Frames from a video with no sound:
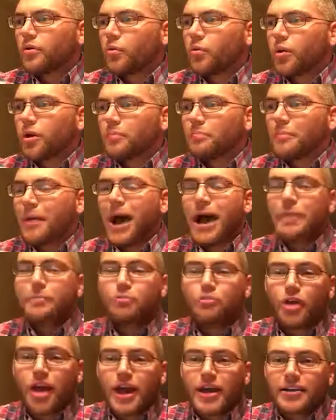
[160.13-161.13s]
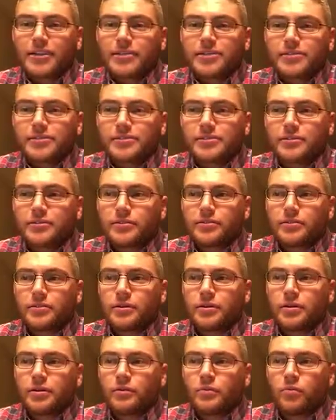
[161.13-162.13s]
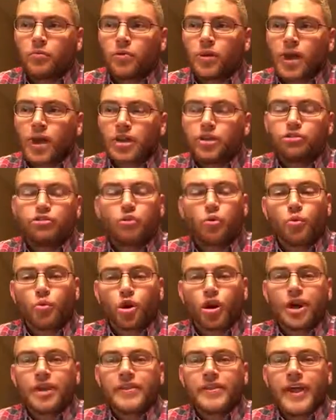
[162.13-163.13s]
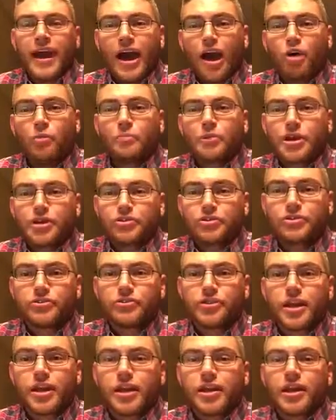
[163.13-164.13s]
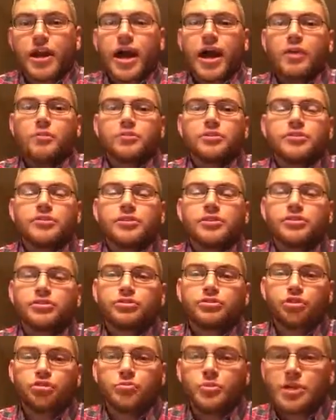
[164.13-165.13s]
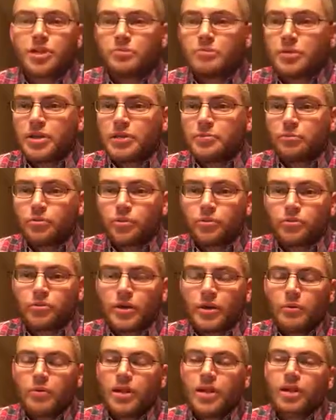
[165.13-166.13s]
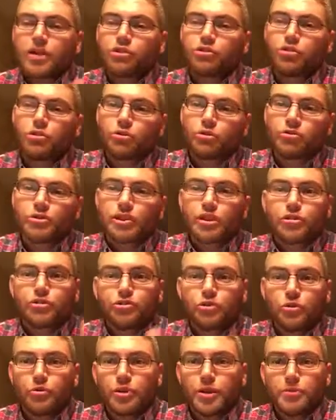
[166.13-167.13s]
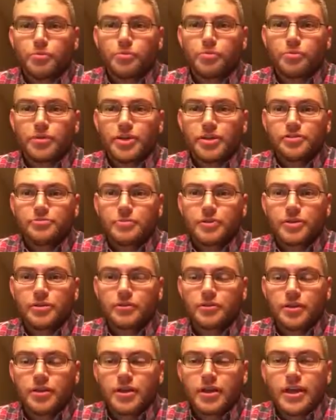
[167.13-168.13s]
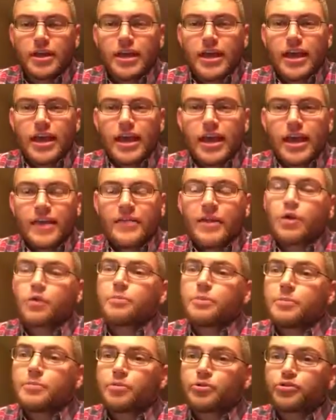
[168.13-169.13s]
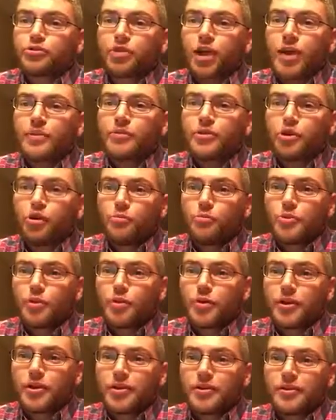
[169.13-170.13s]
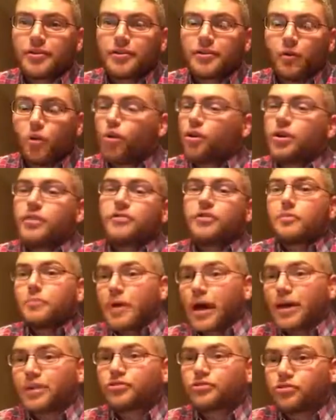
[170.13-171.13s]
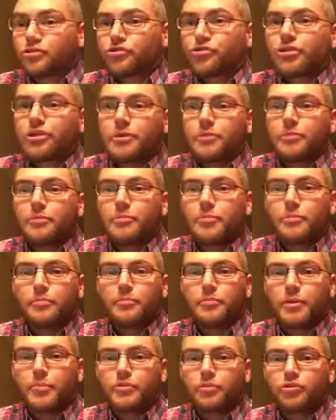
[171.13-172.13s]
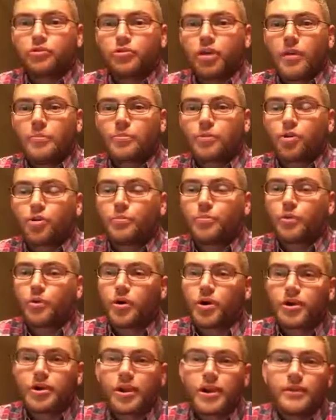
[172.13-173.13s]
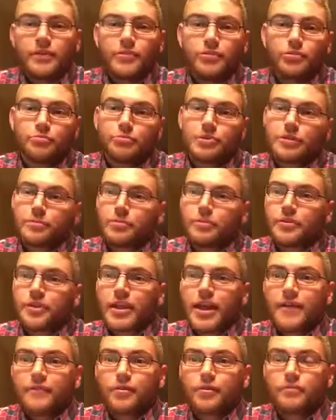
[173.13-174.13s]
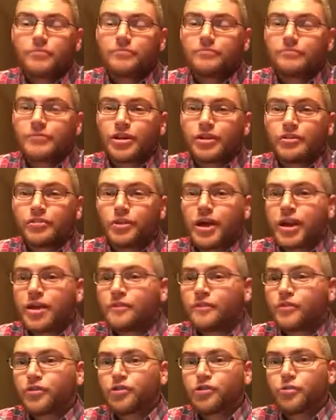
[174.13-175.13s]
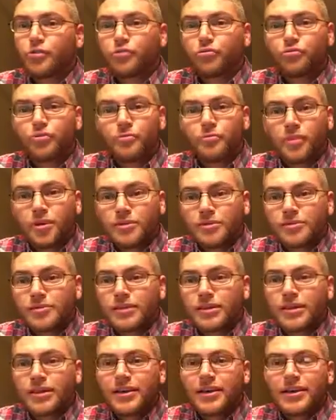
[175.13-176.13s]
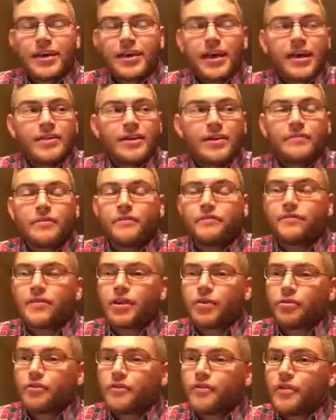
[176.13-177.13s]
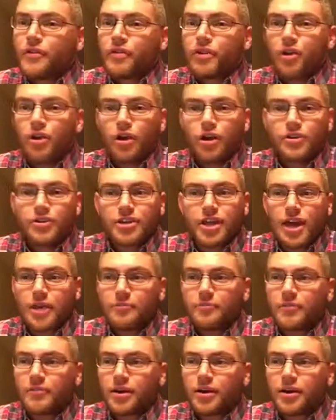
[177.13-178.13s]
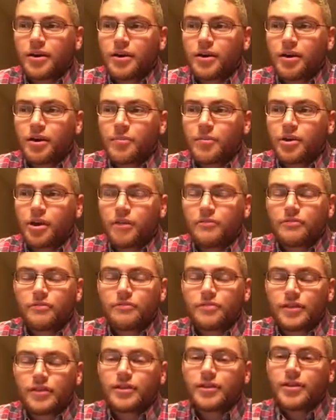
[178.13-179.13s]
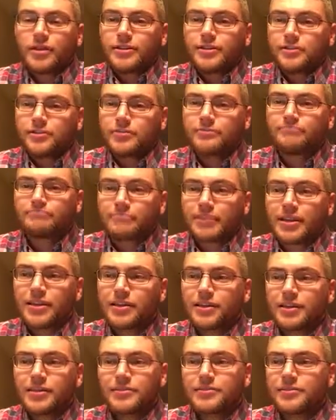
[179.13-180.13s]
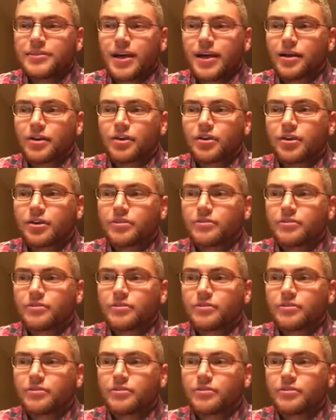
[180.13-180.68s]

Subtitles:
In my practice, when I used to work in the outpatient setting, I would see so many people that would get a total knee or total hip replacement, and they would be prescribed an opioid, or even a back surgery, and they would be prescribed an opioid. And these are people that have they're on it for 2 or 3 months, and they have a very, very hard time coming off of it, and it's not good.